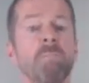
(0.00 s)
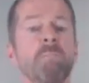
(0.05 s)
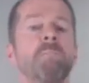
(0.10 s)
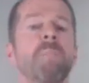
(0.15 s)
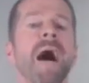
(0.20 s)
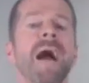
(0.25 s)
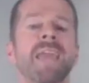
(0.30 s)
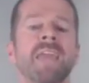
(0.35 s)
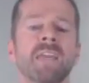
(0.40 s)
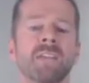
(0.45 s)

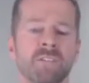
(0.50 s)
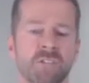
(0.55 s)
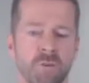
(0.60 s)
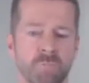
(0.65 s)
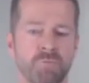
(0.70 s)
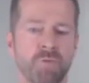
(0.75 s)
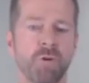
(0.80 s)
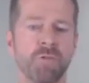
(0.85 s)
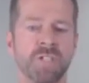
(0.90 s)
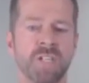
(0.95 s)
back into
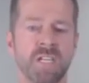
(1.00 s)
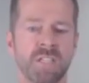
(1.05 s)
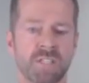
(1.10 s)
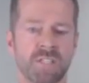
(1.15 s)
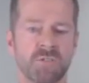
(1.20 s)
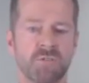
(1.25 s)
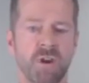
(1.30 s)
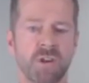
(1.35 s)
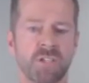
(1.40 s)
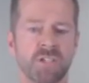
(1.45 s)
protein
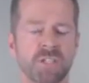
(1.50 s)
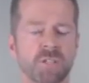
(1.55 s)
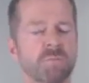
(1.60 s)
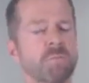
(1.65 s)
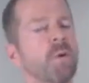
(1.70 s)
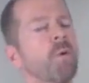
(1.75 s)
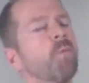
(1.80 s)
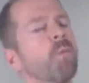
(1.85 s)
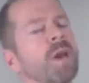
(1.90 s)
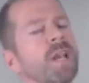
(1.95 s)
structures,
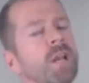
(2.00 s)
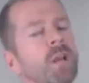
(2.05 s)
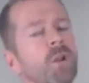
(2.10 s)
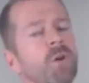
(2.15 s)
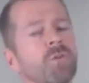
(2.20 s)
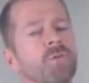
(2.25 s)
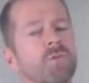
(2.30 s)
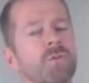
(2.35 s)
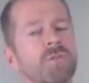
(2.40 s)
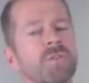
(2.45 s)
but we
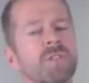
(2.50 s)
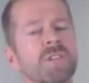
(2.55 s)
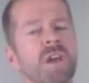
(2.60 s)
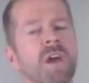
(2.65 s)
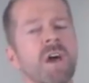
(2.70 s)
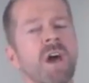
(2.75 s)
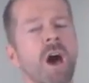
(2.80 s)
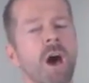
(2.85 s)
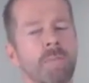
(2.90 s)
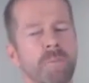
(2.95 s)
lose
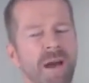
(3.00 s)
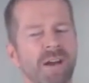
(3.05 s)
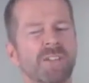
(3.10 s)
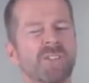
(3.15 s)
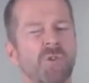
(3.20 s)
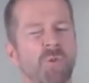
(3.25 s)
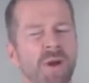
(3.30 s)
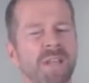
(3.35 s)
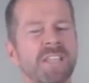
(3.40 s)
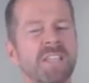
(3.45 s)
about
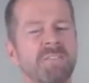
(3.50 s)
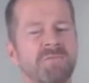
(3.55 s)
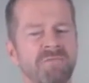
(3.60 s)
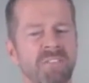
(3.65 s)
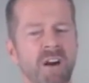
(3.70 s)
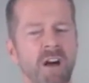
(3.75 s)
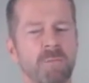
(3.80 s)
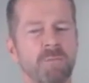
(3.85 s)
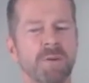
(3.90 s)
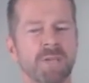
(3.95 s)

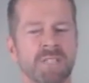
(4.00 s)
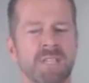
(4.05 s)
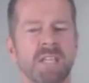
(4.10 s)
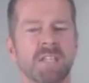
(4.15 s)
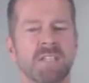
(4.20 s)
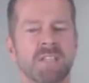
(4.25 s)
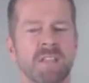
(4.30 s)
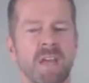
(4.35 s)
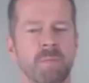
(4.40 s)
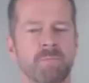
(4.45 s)

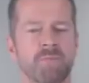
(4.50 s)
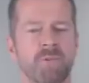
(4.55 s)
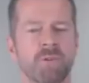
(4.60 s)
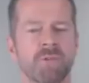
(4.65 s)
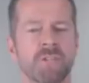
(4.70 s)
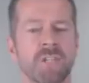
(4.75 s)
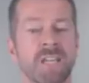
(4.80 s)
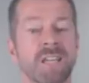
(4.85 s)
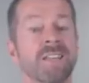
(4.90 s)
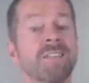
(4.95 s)
25% of that
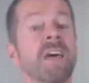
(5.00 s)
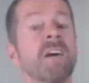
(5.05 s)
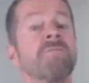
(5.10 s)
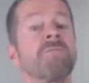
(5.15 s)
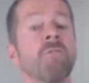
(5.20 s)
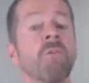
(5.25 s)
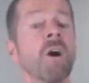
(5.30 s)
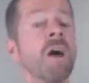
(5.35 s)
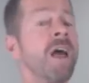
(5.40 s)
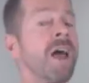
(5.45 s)
protein, and
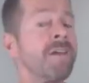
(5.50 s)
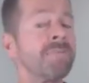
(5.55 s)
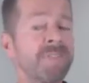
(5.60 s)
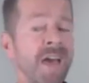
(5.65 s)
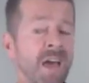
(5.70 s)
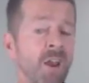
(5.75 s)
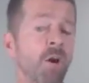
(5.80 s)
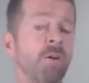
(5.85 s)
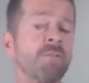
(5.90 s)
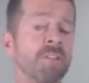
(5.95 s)
therefore
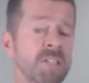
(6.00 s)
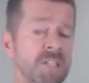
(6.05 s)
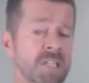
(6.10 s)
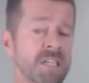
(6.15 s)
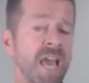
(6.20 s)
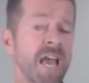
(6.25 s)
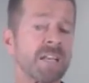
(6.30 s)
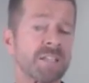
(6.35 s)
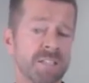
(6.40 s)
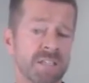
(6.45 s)
that obviously
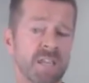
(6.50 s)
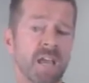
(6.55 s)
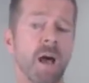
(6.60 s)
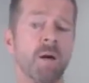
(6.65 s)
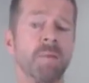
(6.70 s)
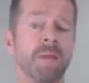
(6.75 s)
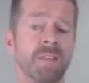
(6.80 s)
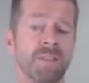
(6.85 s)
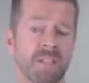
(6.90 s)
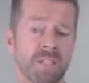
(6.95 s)
has to
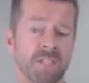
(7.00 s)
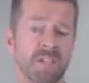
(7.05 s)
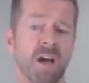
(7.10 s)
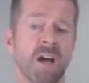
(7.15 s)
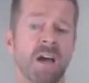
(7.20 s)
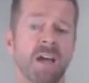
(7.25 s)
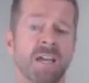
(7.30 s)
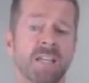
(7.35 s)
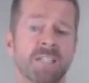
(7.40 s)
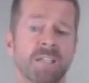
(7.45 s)
come in the
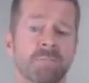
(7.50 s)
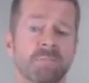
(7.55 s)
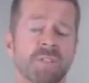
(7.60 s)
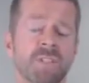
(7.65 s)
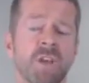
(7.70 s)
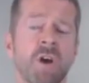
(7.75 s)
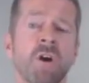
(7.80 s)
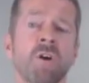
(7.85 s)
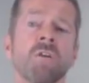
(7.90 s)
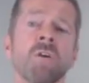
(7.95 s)
diet.
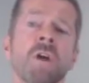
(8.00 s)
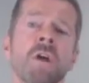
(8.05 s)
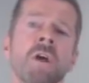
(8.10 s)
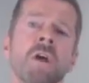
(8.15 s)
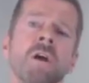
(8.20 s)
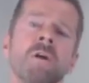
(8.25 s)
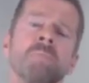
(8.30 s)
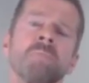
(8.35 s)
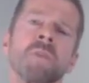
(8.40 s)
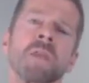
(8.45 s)
So
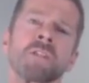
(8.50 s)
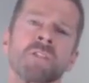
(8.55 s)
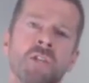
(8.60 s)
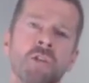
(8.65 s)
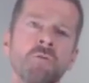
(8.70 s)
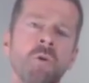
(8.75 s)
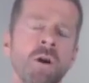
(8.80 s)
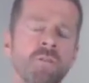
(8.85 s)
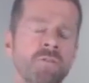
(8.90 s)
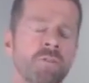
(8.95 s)

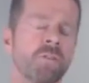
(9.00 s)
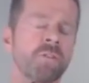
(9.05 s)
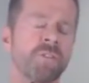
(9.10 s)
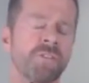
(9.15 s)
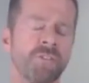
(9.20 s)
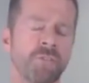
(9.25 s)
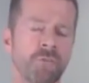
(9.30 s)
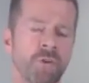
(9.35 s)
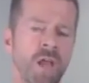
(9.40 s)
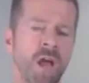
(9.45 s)
200 to
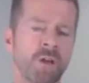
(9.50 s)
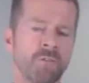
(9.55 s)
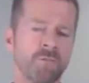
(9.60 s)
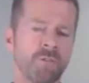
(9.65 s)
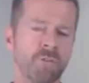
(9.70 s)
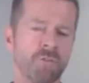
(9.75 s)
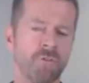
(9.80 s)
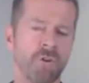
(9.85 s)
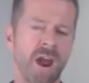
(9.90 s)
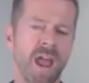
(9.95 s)

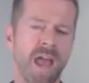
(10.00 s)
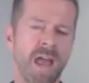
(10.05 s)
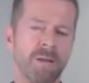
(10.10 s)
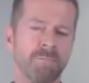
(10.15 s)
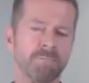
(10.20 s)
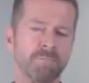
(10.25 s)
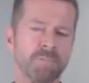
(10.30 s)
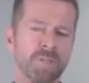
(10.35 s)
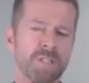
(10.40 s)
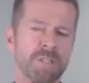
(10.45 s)
300
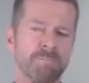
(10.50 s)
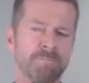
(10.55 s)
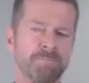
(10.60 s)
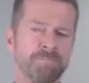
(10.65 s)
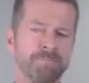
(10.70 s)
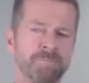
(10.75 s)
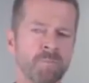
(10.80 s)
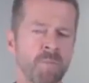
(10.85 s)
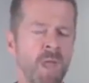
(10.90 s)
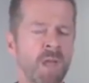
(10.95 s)
grams,
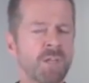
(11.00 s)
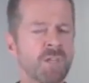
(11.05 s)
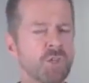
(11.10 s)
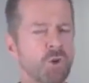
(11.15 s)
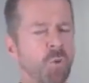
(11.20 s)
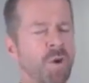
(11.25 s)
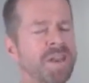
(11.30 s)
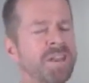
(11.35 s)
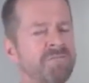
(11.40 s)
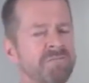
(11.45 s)

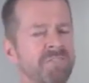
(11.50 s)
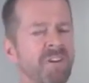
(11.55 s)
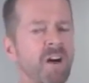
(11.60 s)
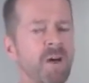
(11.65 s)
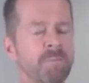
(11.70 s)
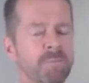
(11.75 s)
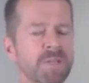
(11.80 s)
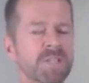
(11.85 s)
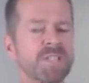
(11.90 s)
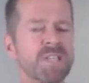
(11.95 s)

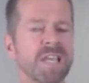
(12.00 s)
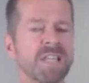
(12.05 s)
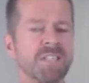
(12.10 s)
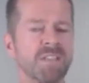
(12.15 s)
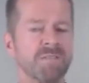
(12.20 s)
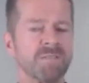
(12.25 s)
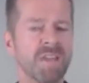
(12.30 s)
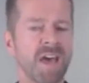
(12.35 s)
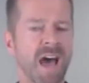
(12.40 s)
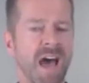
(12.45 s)
25%
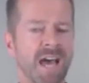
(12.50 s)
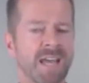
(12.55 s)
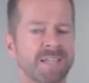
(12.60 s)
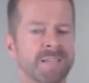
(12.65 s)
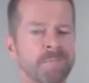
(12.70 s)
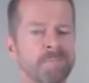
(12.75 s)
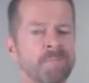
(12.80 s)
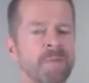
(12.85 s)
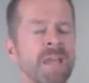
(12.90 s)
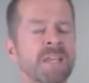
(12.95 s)
of that
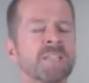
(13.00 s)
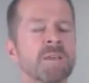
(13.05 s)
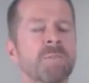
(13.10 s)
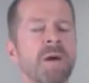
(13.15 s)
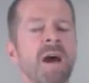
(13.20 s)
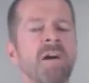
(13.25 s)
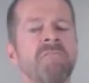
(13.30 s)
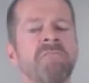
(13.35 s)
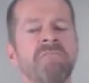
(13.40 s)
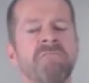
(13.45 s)
is
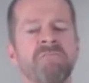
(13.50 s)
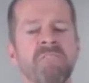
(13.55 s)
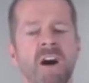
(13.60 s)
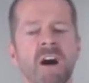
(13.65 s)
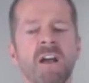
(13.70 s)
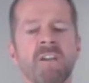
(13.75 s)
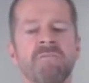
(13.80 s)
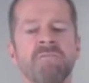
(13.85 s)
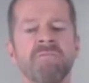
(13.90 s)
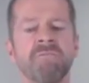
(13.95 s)
about
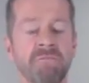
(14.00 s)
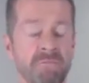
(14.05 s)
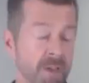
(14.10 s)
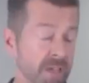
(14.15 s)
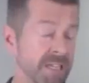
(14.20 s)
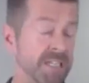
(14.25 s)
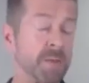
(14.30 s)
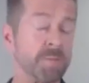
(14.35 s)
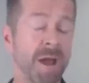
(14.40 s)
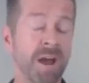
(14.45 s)

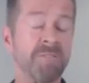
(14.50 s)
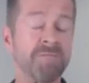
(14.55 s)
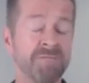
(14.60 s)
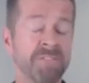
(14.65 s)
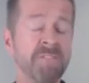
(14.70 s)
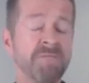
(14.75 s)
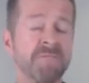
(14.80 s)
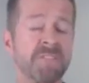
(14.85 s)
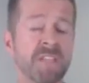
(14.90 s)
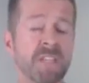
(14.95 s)

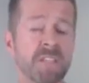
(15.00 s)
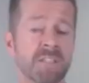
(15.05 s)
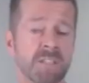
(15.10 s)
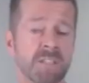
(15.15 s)
50